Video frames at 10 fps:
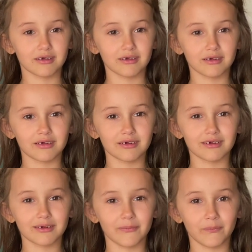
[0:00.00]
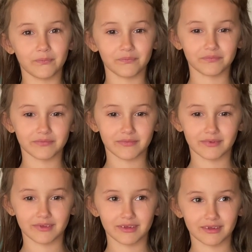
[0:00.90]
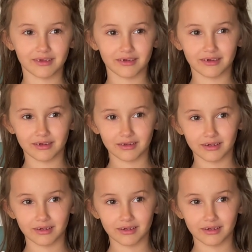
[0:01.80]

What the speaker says: Summer Stars by Carl Sandburg.